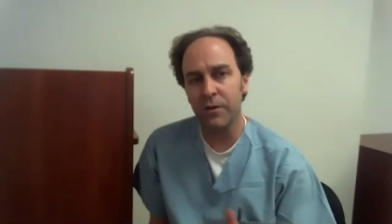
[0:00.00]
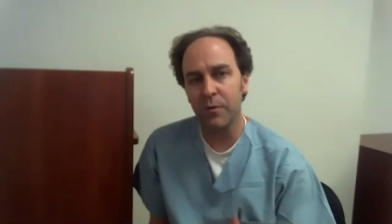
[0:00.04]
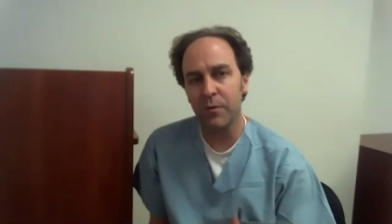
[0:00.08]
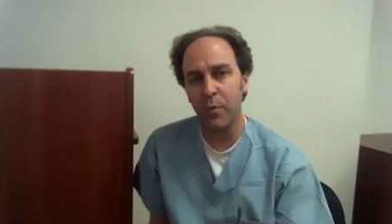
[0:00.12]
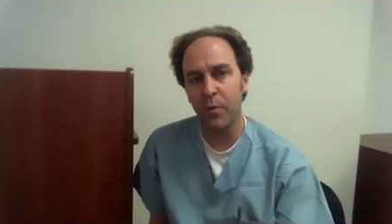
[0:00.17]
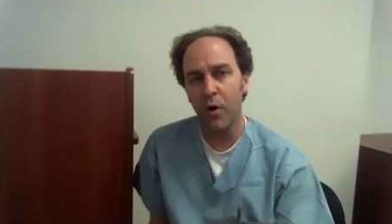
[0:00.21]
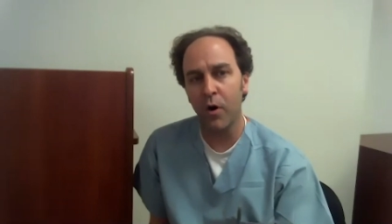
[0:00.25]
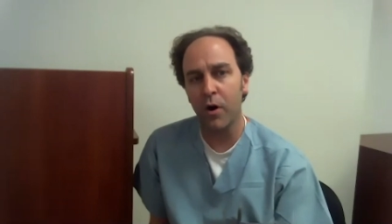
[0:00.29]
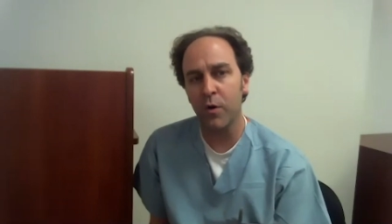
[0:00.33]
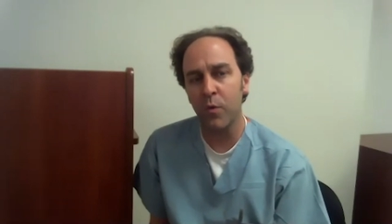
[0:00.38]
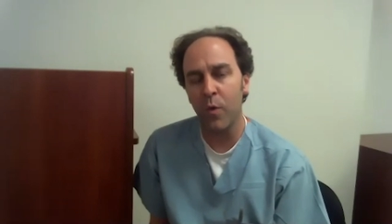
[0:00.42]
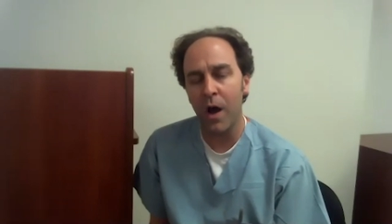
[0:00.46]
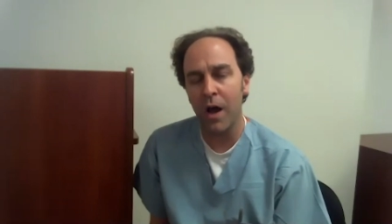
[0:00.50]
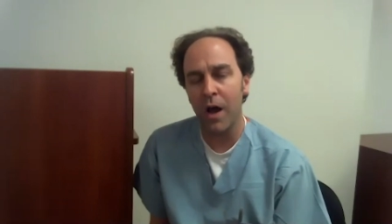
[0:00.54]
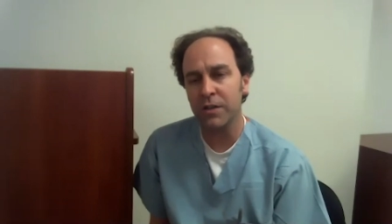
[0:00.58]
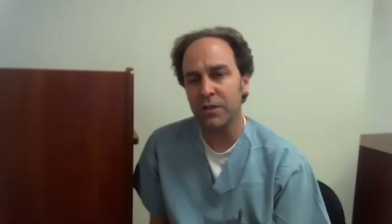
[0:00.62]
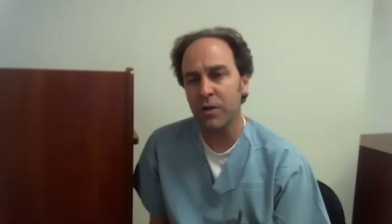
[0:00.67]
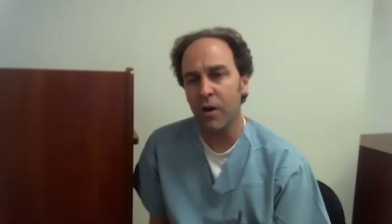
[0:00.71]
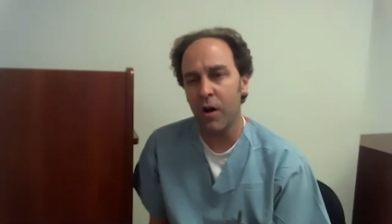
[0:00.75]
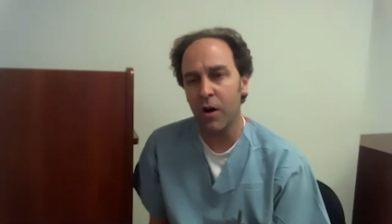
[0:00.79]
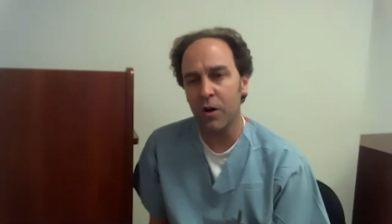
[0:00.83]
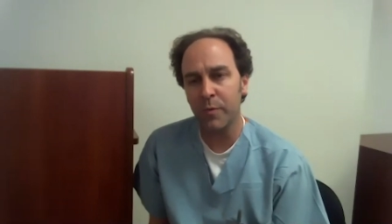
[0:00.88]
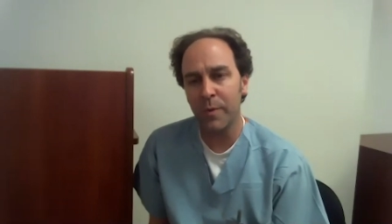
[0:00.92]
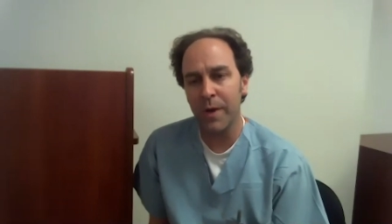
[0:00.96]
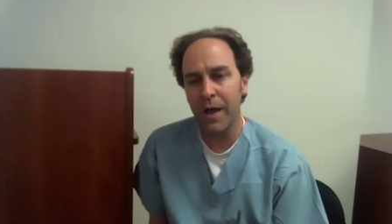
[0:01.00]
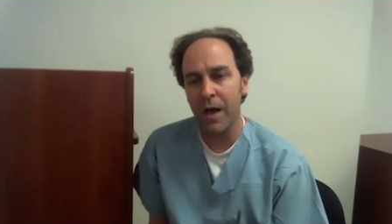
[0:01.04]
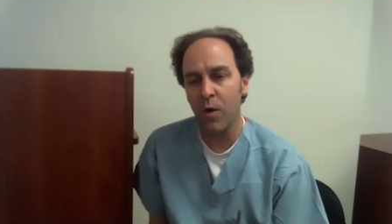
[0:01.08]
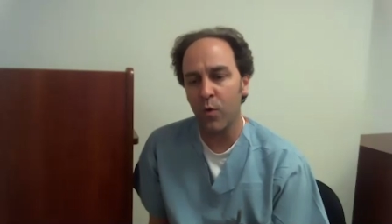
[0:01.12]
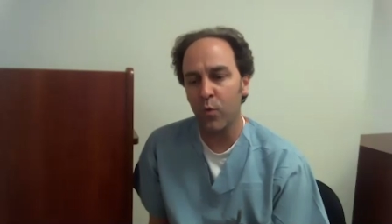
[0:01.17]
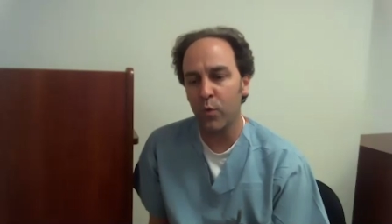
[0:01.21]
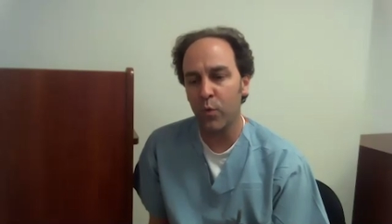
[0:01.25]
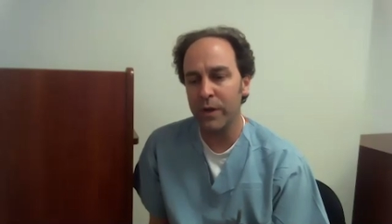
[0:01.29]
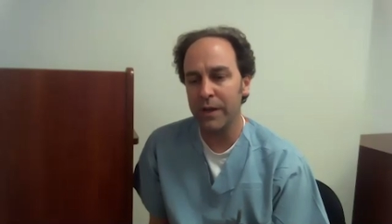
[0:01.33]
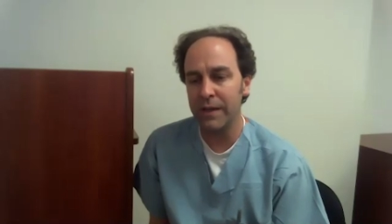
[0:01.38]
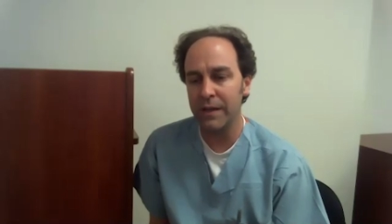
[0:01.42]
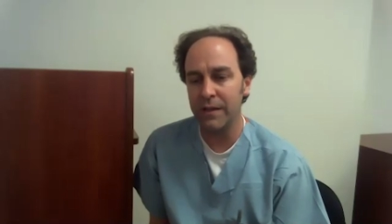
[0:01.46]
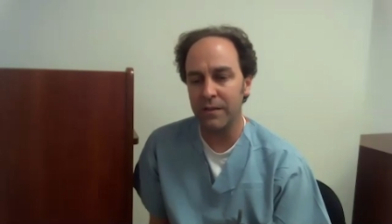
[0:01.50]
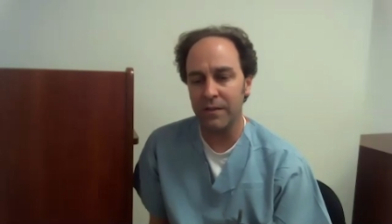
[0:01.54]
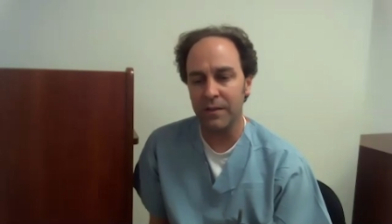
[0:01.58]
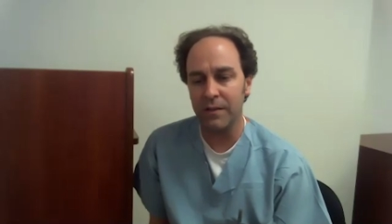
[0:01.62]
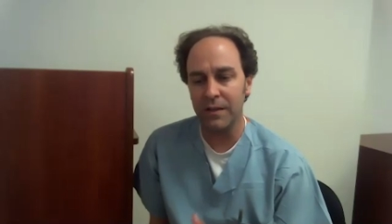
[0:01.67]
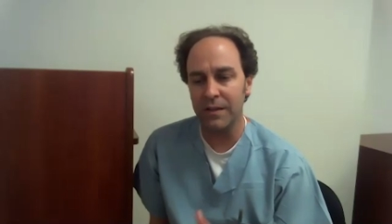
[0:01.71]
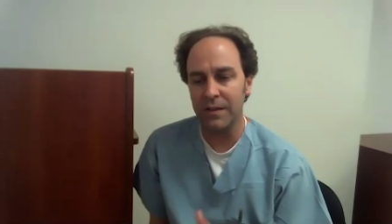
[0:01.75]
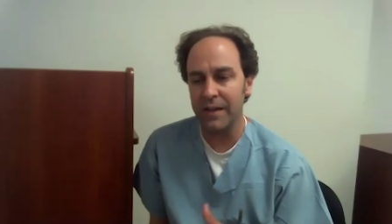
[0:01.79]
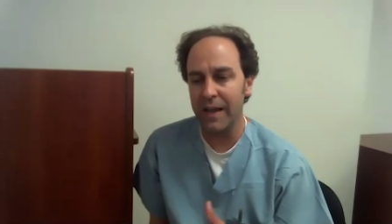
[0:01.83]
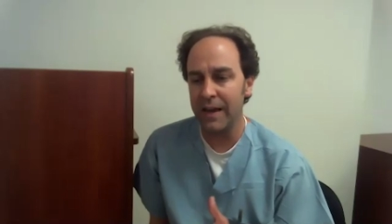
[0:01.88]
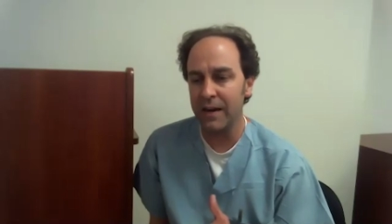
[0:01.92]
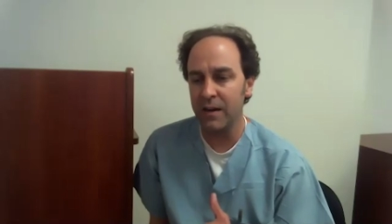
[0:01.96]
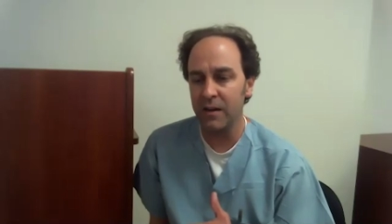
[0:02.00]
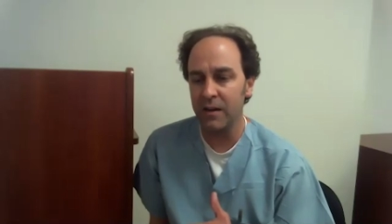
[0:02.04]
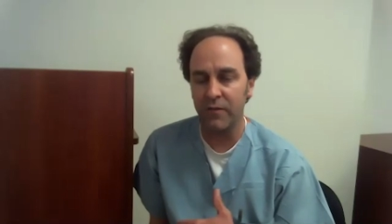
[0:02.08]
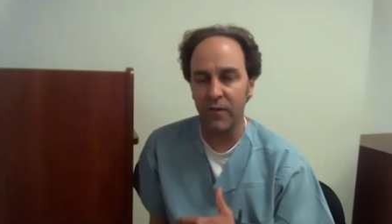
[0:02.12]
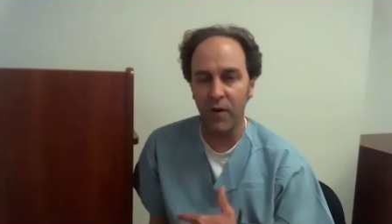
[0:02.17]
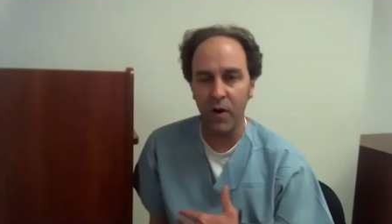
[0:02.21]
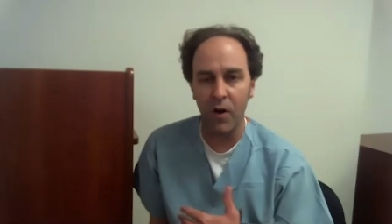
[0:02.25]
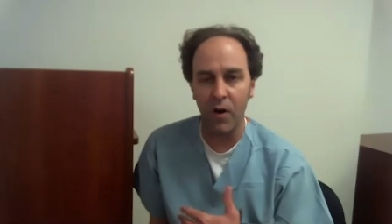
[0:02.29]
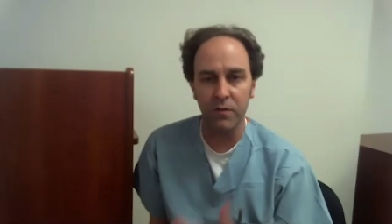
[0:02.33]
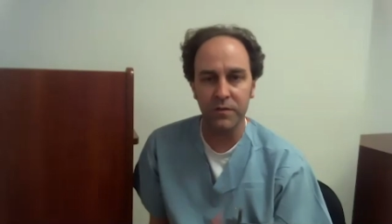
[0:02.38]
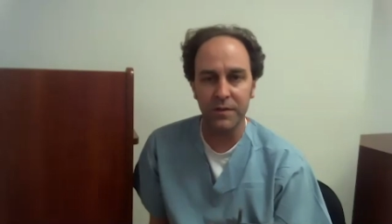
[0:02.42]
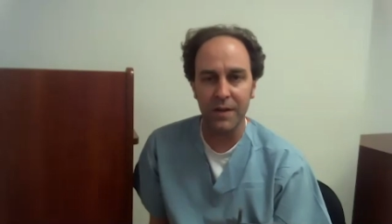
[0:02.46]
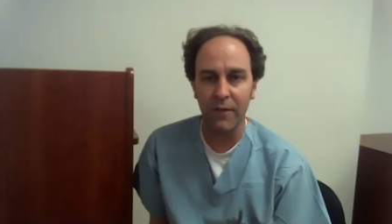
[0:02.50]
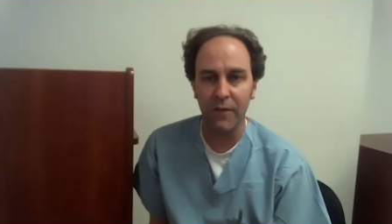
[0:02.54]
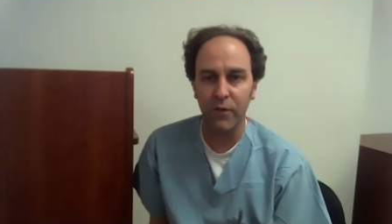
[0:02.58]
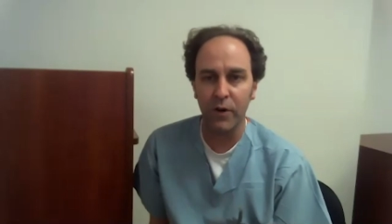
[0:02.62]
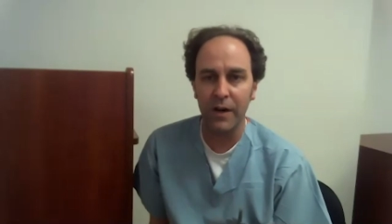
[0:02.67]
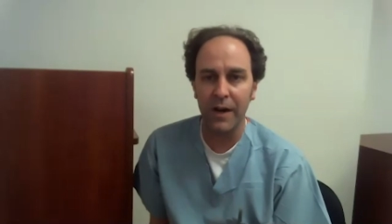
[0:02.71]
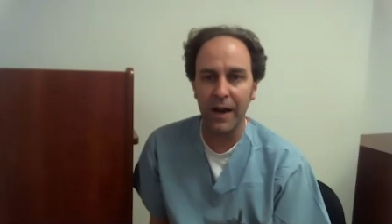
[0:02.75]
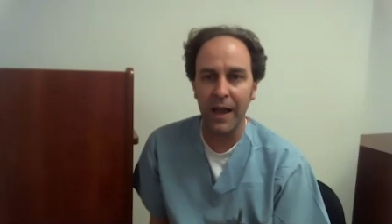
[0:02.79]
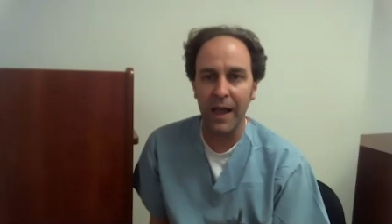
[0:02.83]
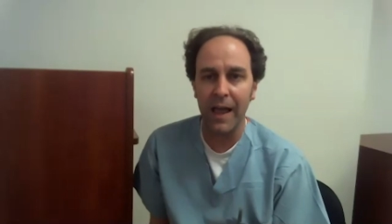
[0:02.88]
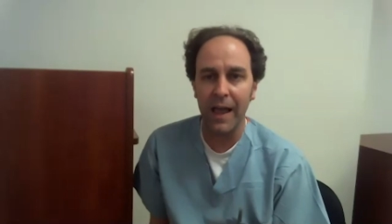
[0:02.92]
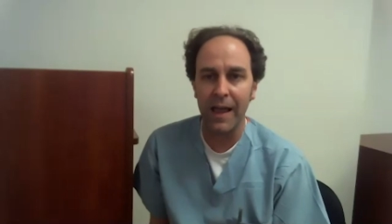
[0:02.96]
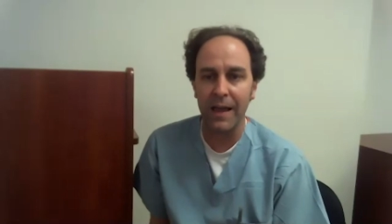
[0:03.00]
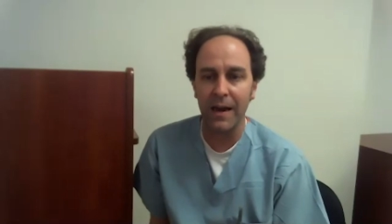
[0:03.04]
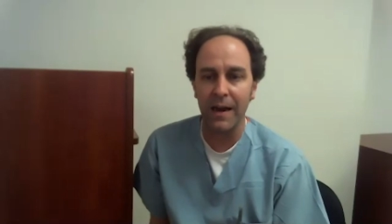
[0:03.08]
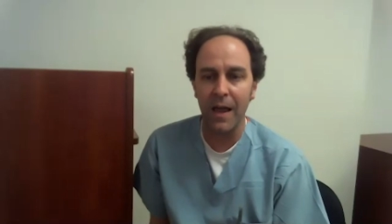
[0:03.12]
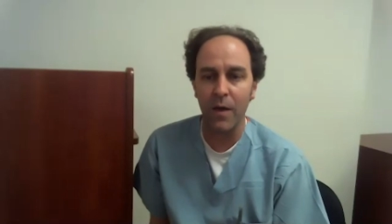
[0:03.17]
Bhardwaj talked about, we the data evolves every day,